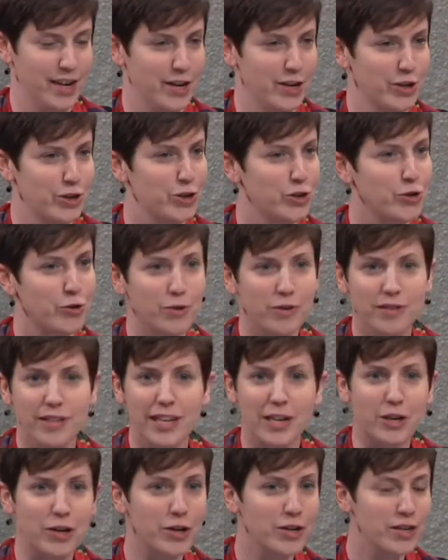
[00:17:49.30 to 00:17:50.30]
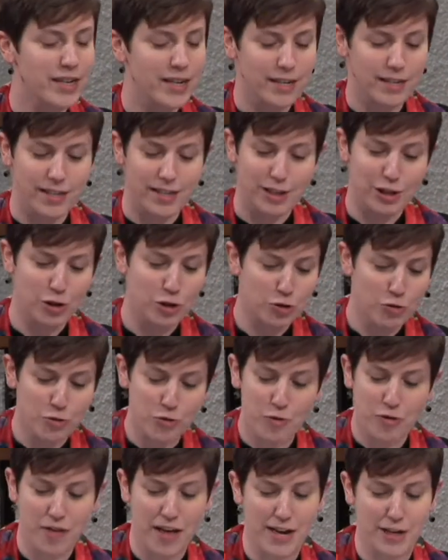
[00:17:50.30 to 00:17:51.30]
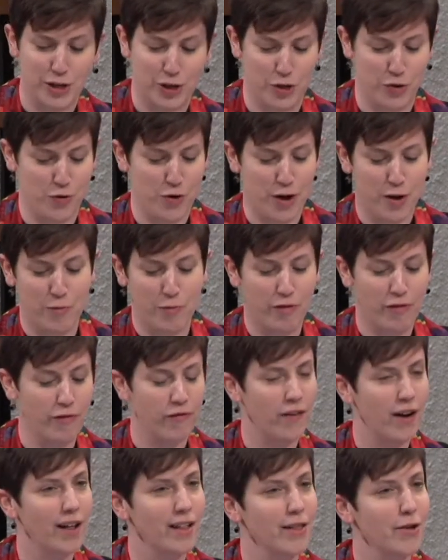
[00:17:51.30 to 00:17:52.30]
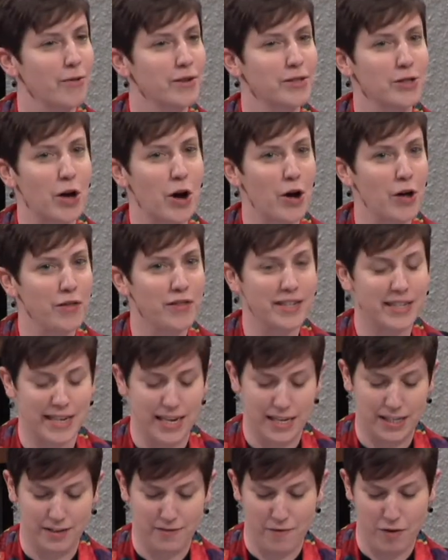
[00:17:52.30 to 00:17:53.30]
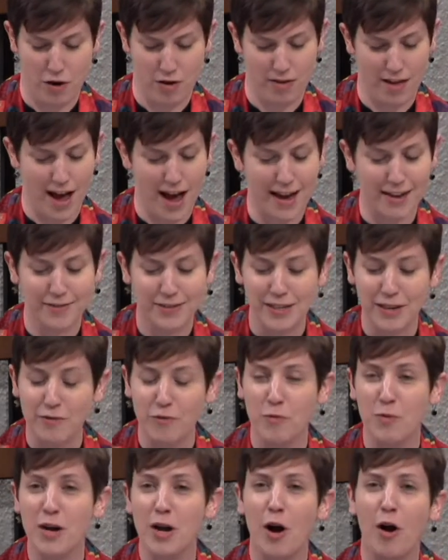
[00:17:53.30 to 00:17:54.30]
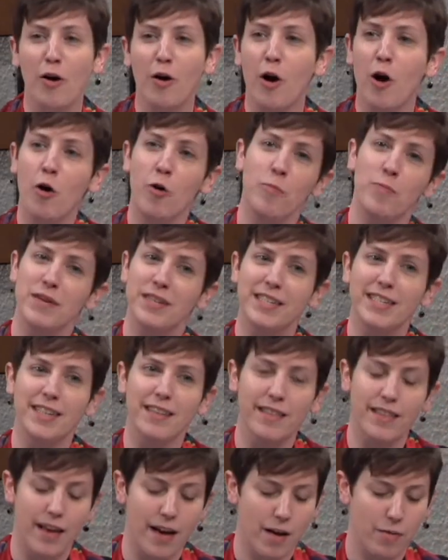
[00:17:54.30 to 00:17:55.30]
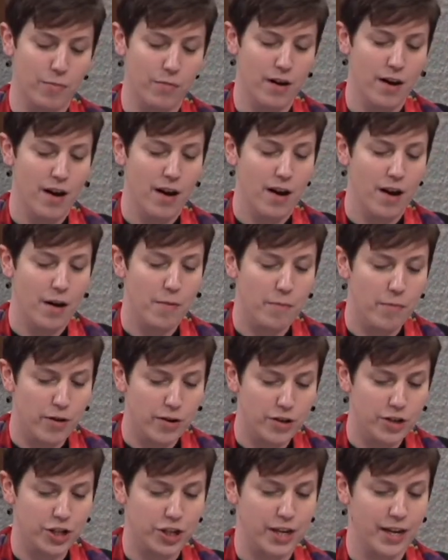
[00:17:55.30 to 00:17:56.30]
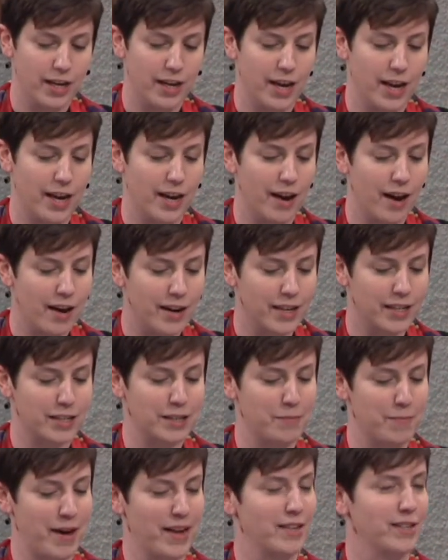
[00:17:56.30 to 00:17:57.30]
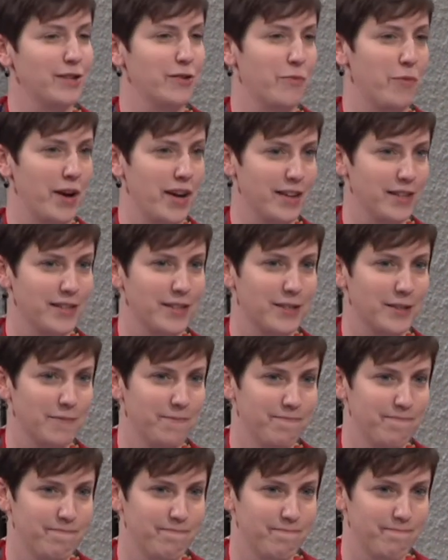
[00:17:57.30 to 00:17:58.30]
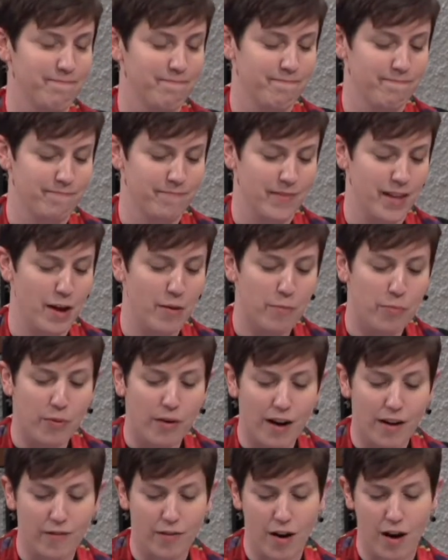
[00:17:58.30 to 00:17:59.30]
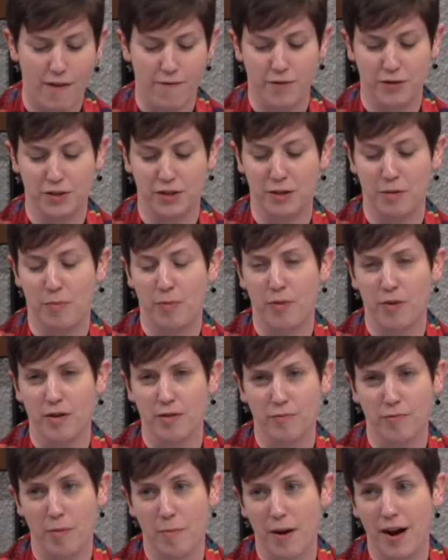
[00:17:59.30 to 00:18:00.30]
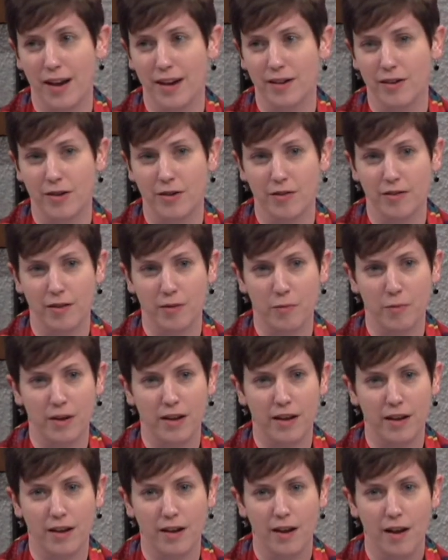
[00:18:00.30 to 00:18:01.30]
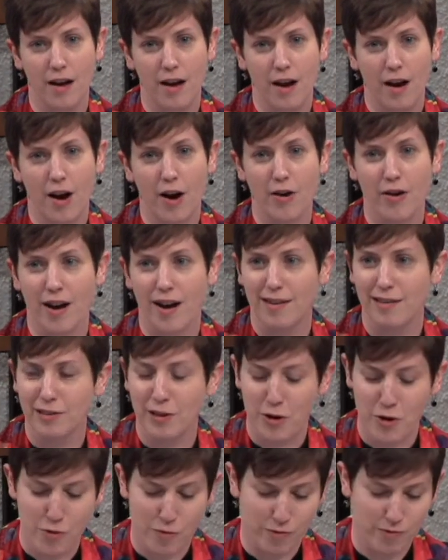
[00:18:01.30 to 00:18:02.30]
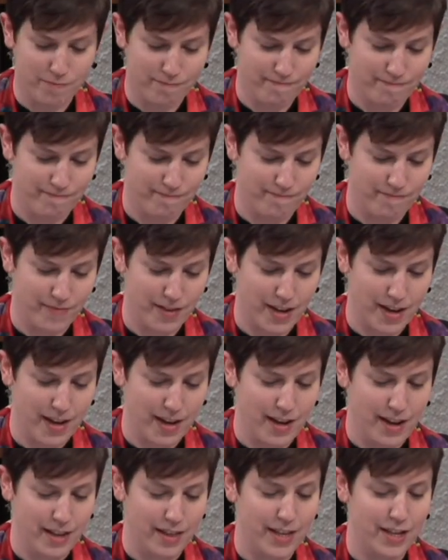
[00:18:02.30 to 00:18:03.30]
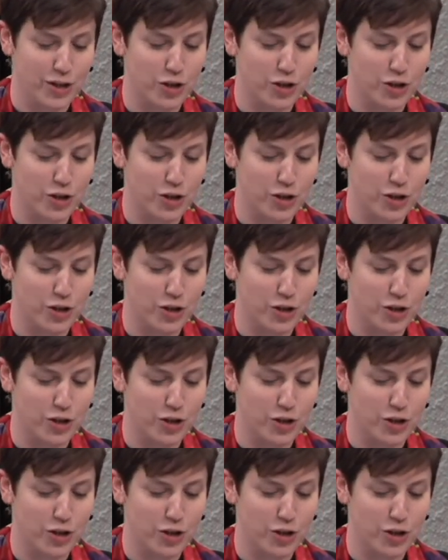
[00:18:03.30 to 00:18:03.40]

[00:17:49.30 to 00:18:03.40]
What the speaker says: Surely goodness, truth, and joy will follow us all the days of our lives if we are open to them emerging in unexpected ways. Improv offers an important reminder that we are not alone, that